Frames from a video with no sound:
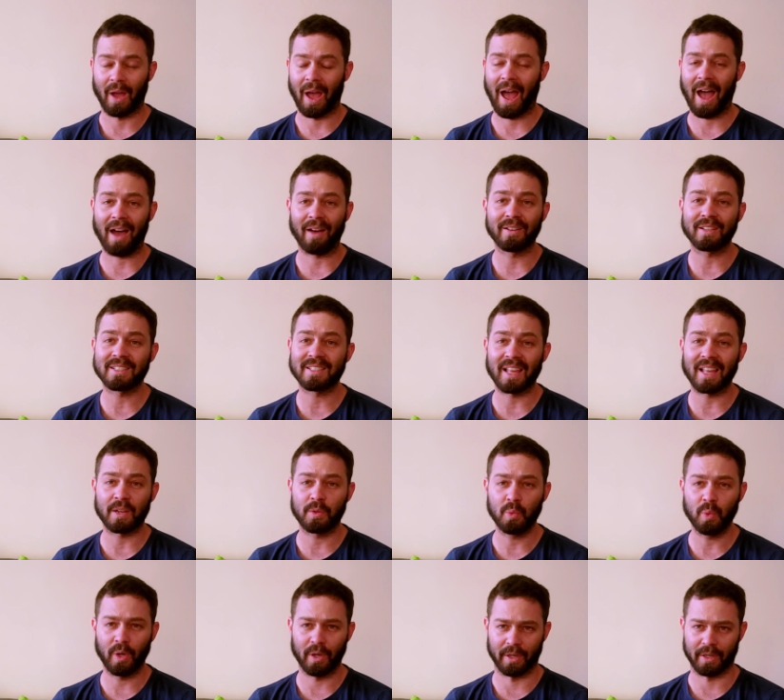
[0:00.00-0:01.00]
How does
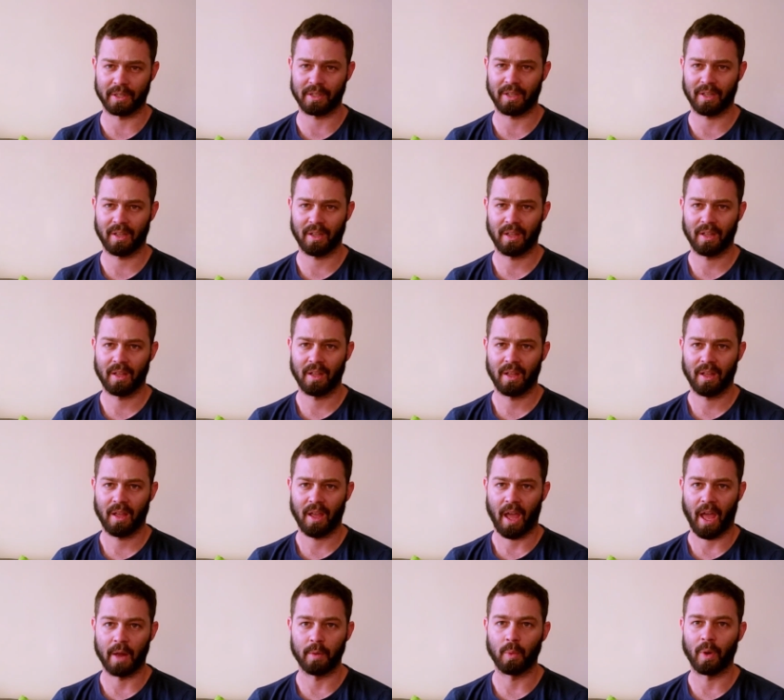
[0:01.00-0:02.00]
that work?
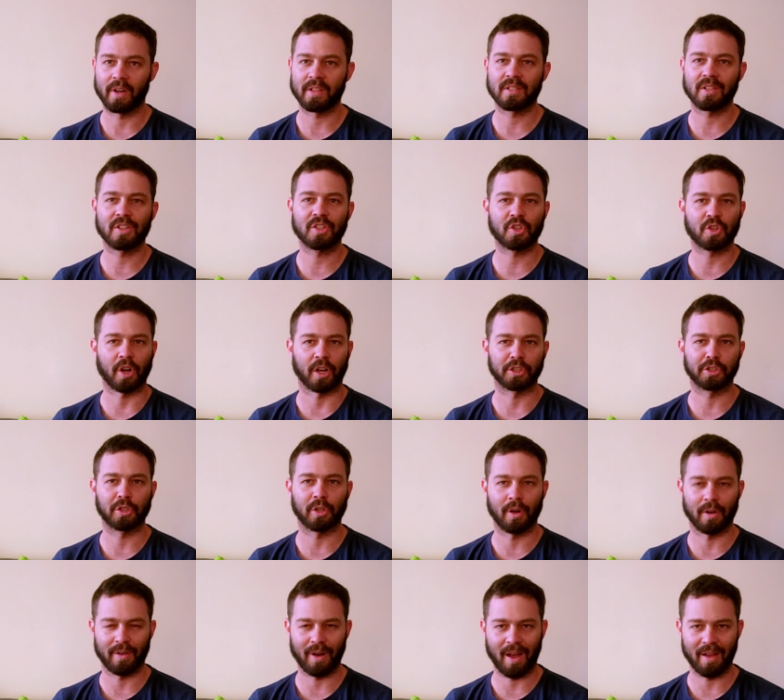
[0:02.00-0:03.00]
And what is the
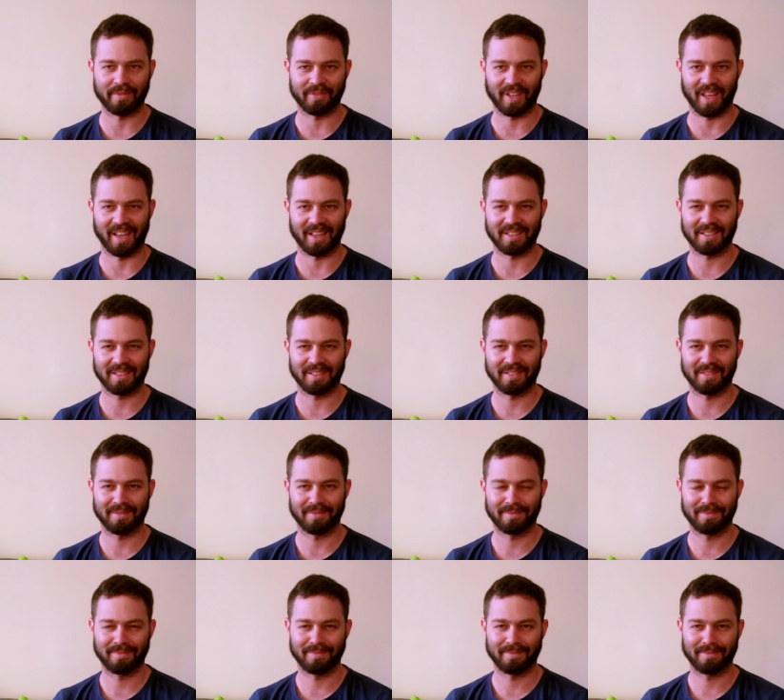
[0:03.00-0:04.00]
structure around that?
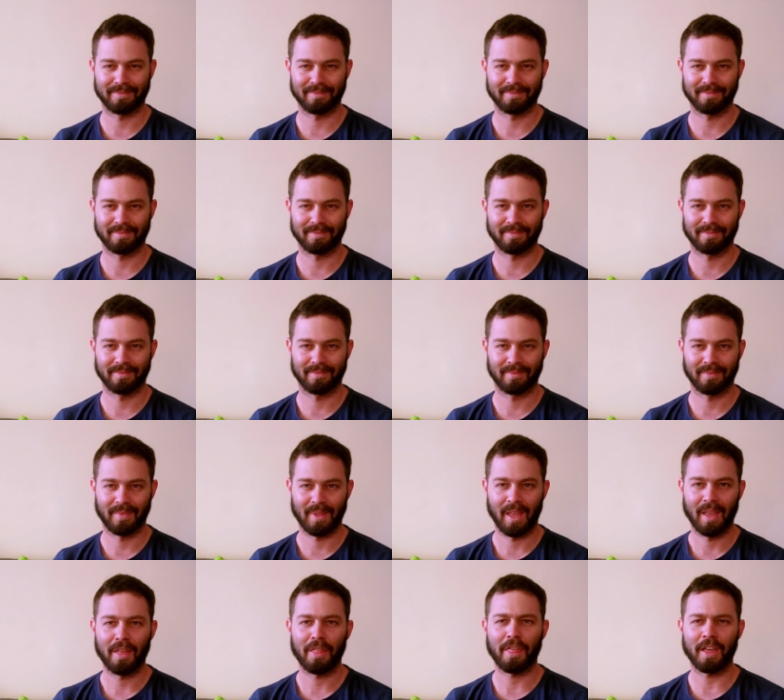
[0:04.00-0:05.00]

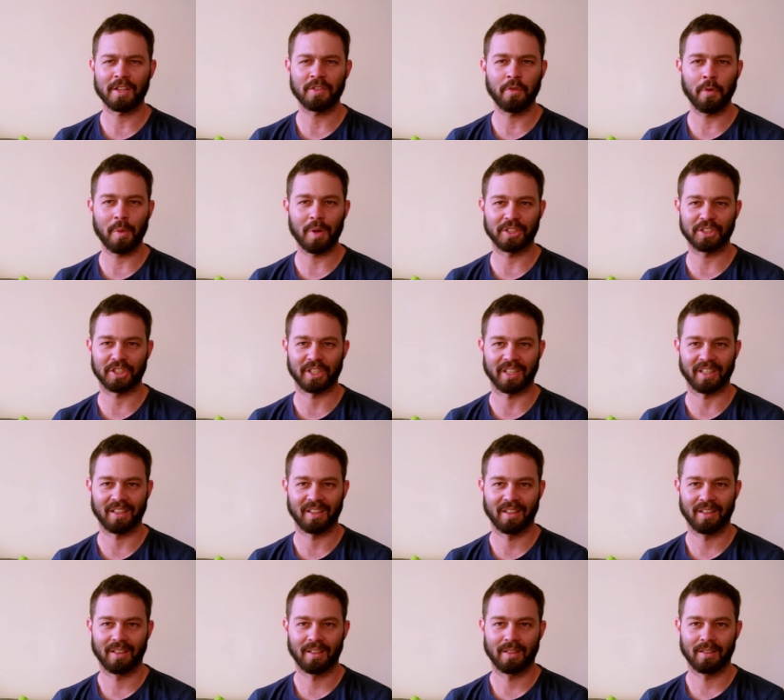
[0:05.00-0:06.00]
Thanks for watching
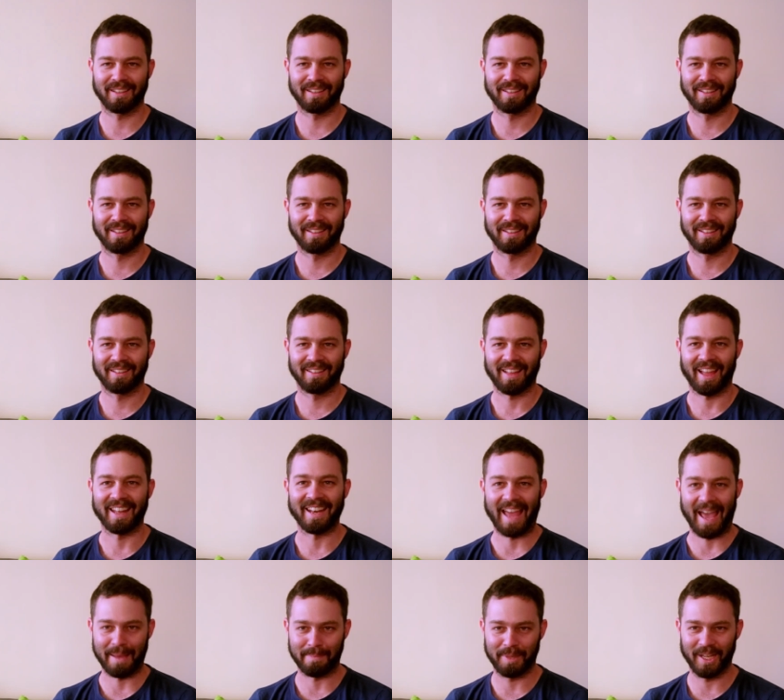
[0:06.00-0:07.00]

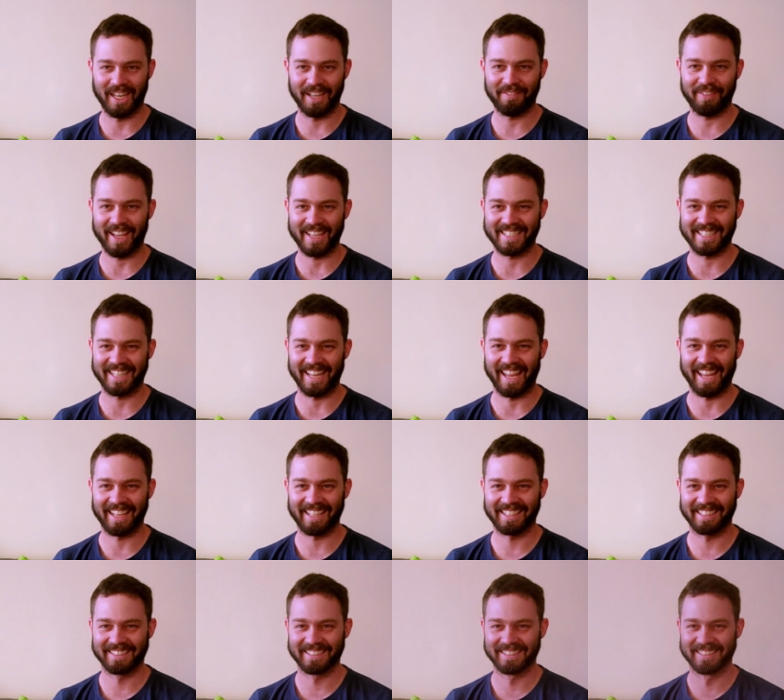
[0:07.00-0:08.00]
and happy
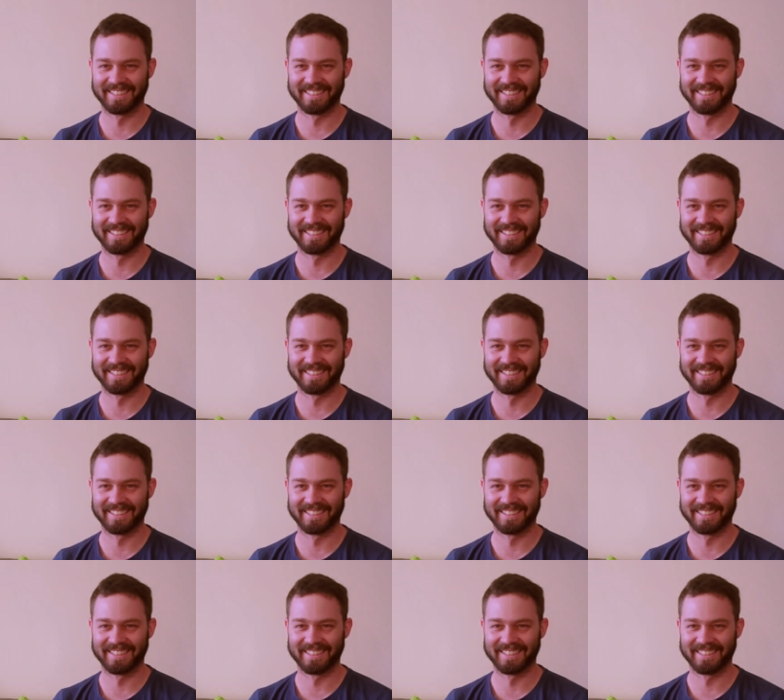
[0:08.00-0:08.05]
investing.